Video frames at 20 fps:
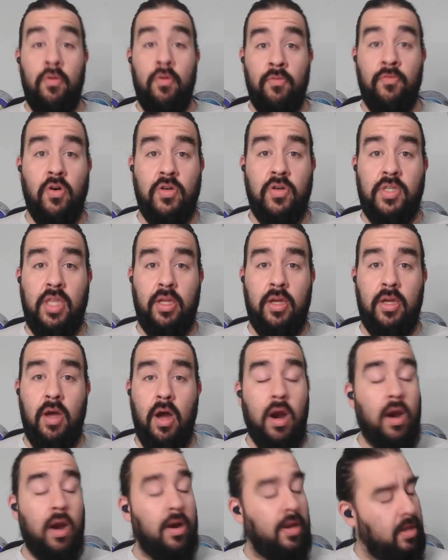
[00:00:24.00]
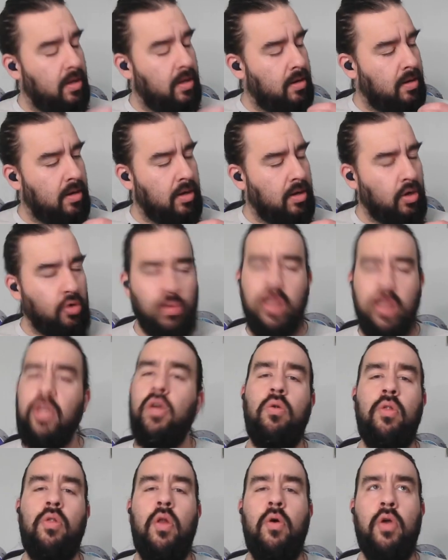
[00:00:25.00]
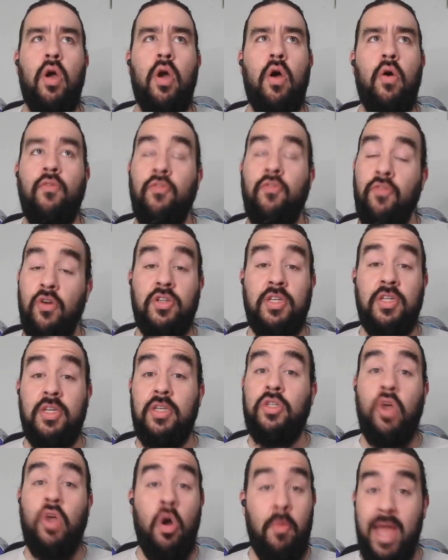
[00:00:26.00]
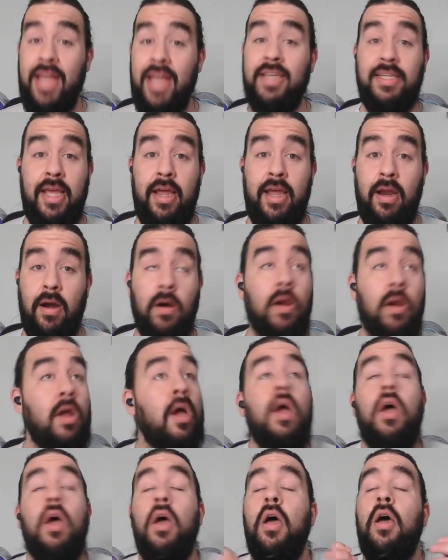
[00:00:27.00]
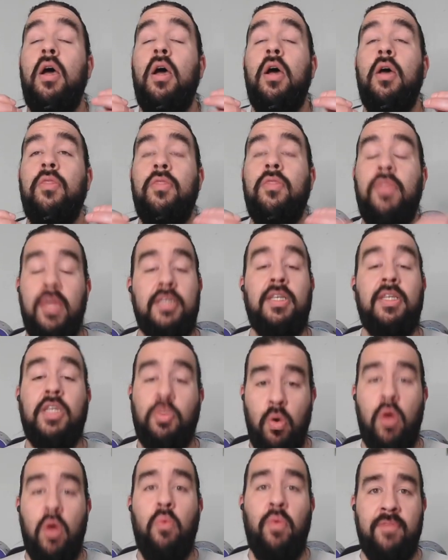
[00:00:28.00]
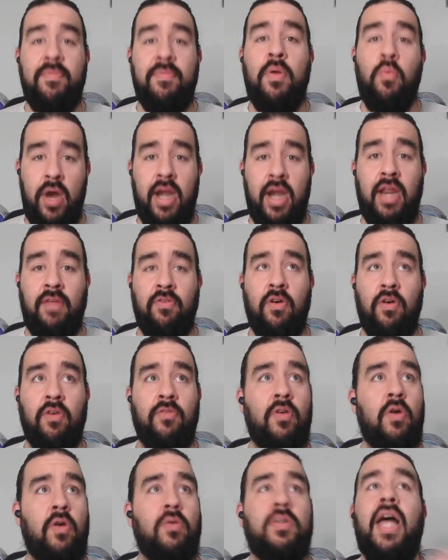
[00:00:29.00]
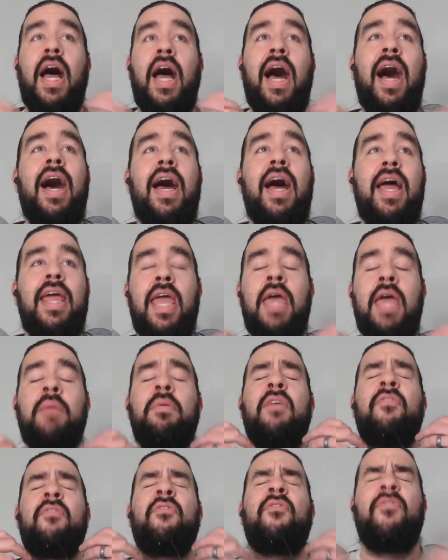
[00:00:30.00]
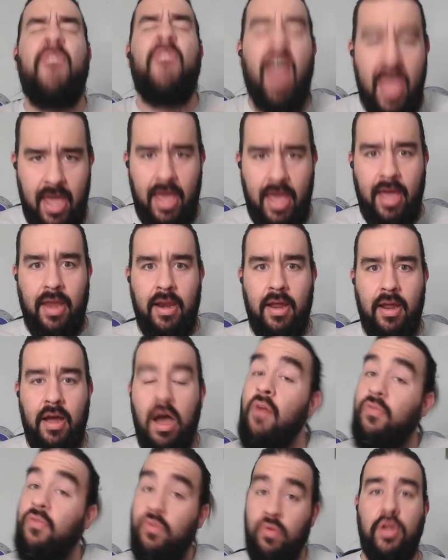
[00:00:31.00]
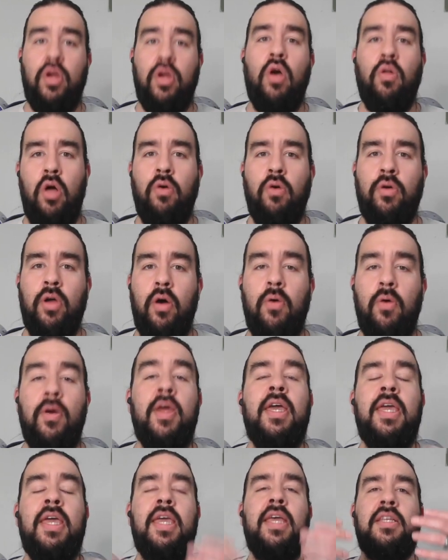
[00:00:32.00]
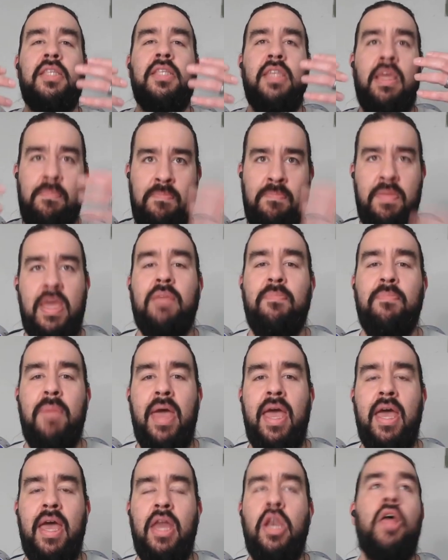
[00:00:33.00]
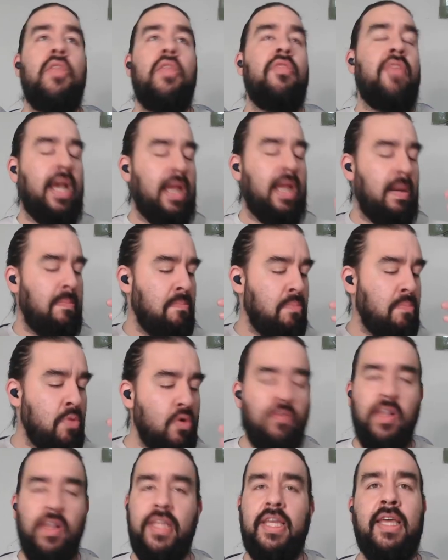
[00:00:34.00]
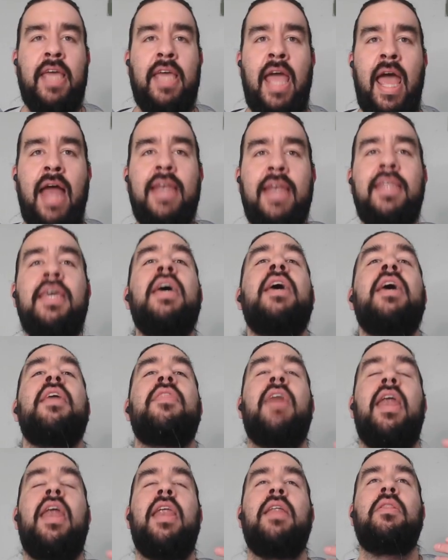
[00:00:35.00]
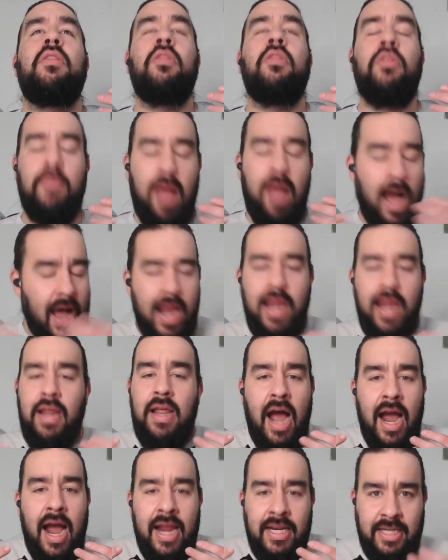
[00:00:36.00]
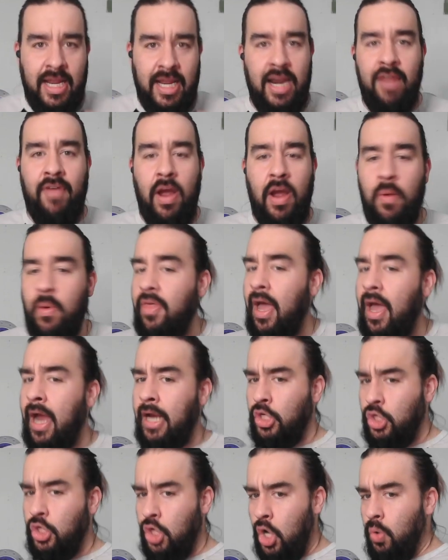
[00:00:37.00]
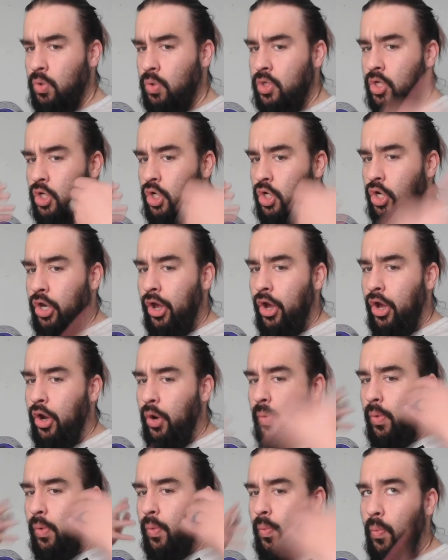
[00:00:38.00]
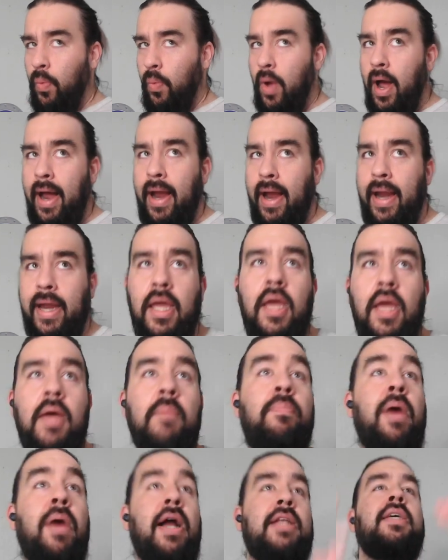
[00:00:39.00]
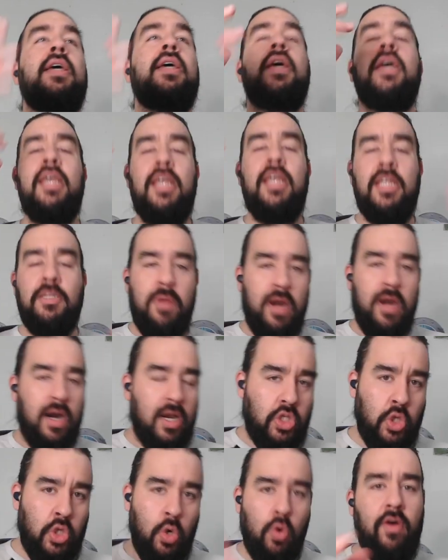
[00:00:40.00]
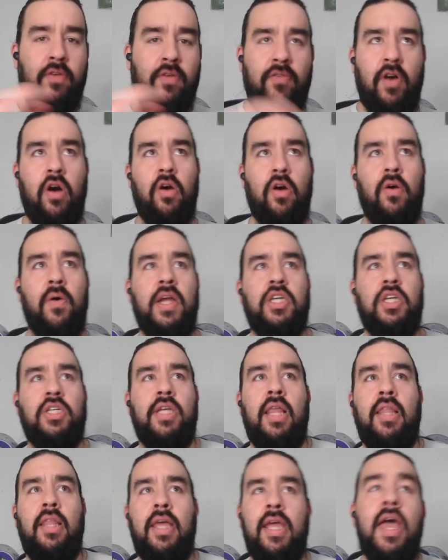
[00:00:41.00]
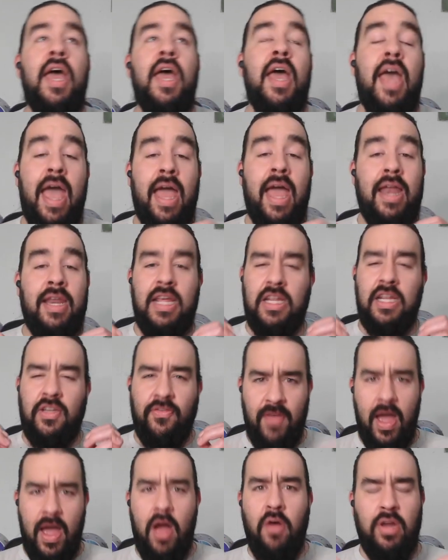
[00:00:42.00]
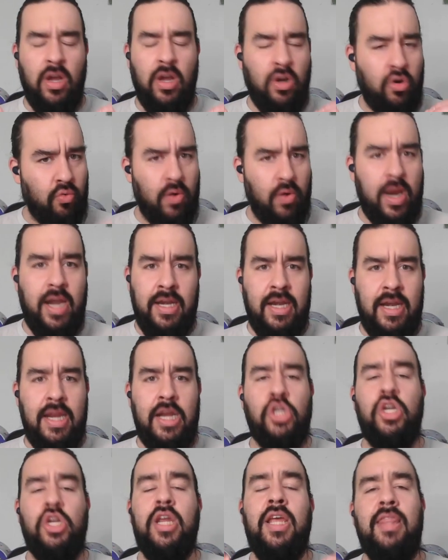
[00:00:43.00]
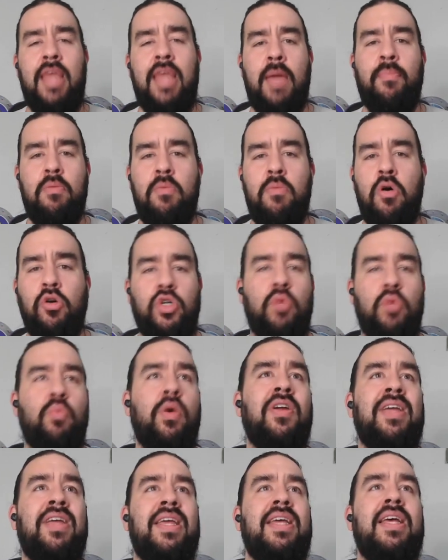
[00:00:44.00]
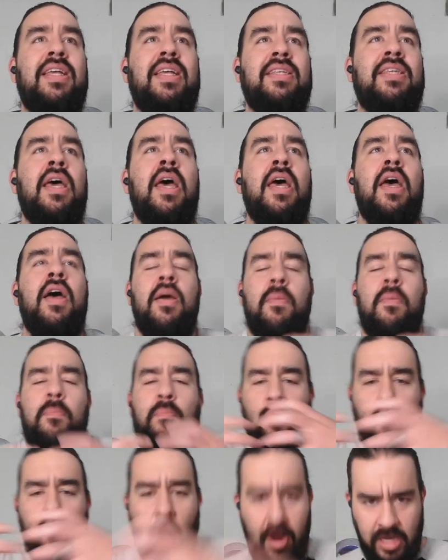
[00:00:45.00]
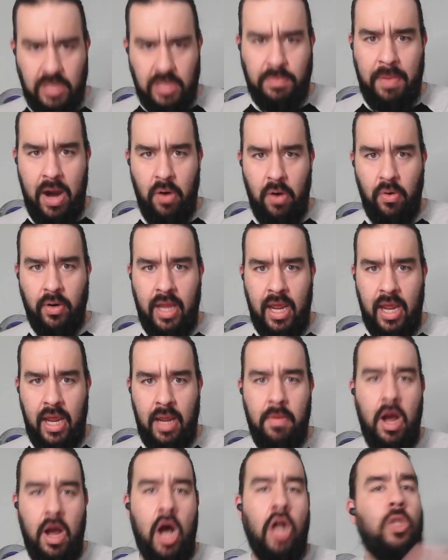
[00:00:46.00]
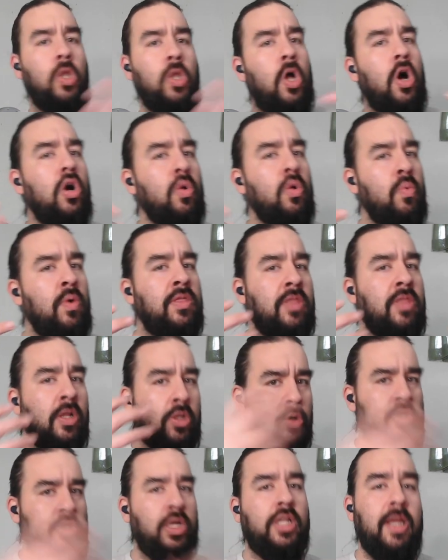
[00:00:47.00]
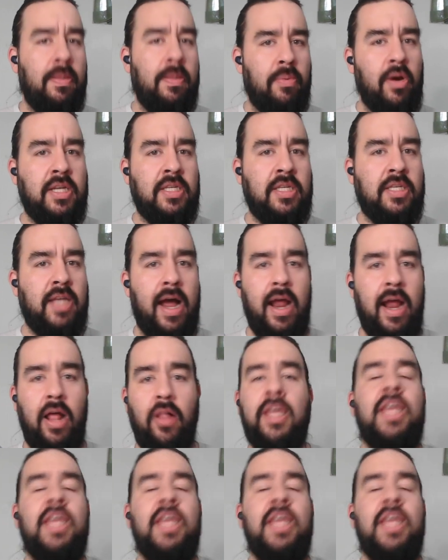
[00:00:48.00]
First on the card, Gringo Loco versus Commander. This is what we've been waiting for, folks. I am a fan of Gringo Loco. He is the big man that can move like a cat that I identify with. I don't know why. But he has been on a tour of ROH lately, and he has found a great niche in that promotion where he has brought his power game along with the Lucha Libre style.